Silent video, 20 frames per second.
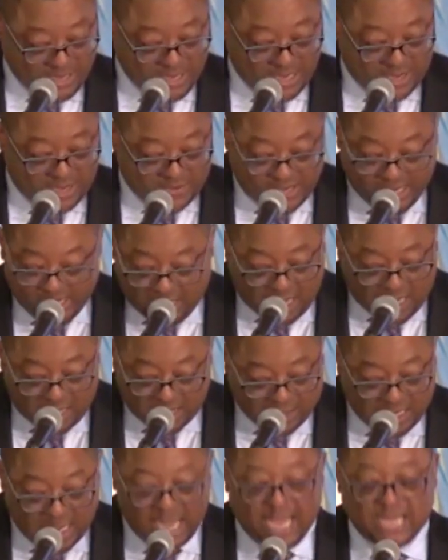They
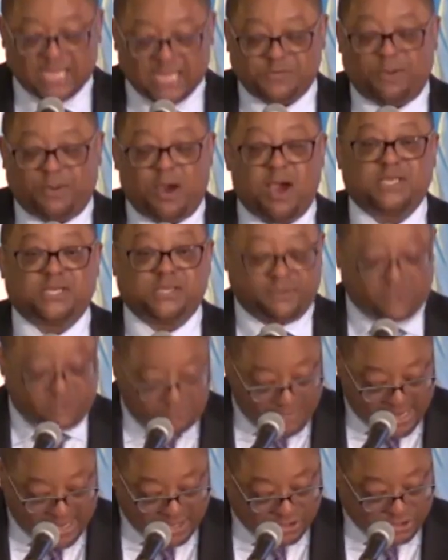colonized parts of the
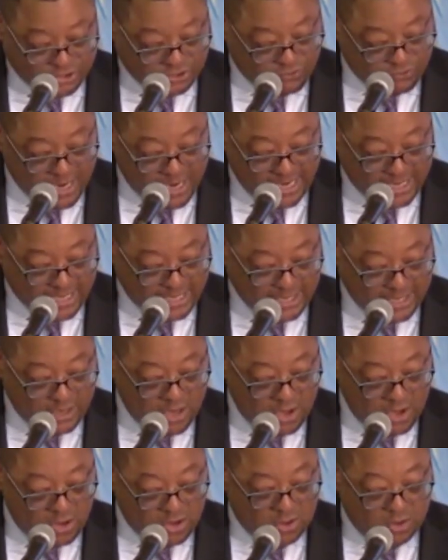Mediterranean.
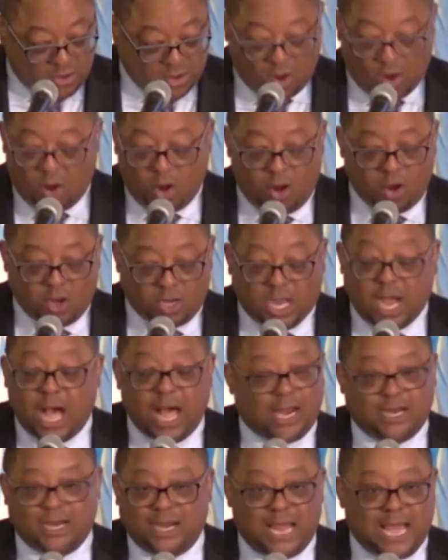All
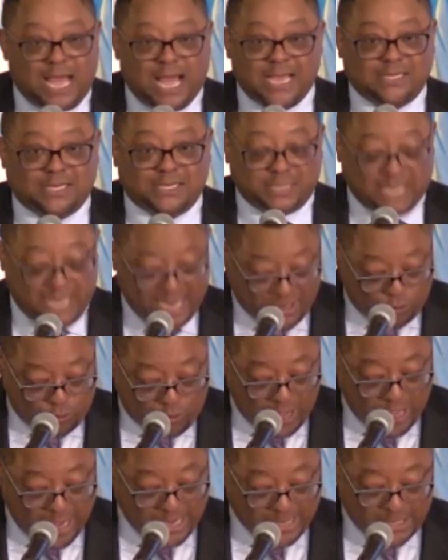colonizers ain't
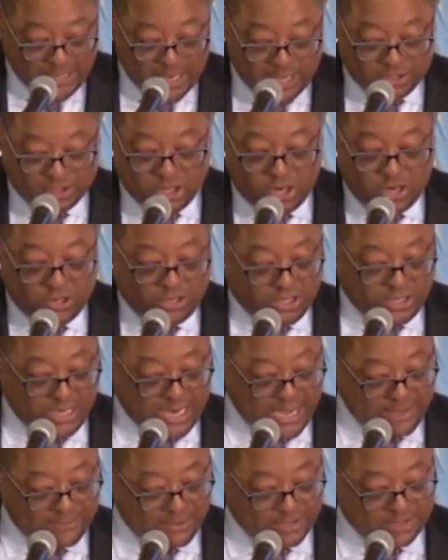white. Turn to your
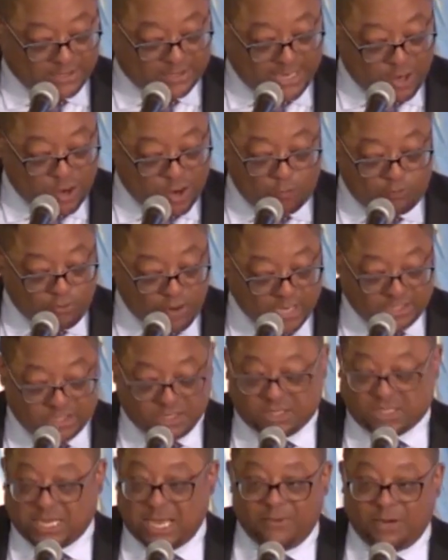neighbor and say, oppressors
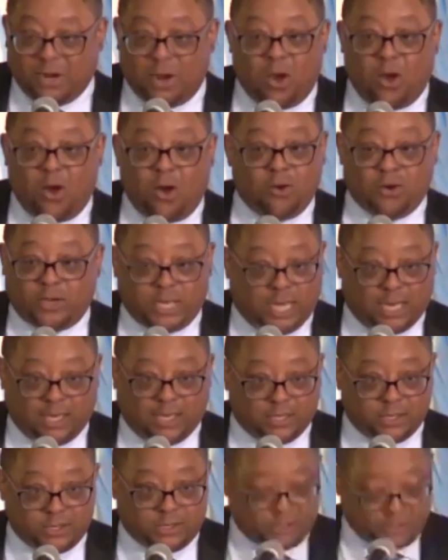come in all
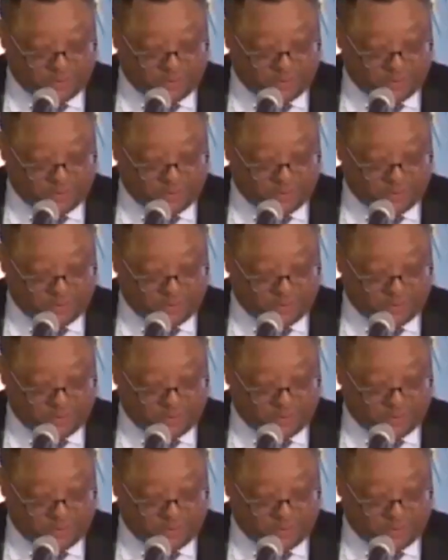colors.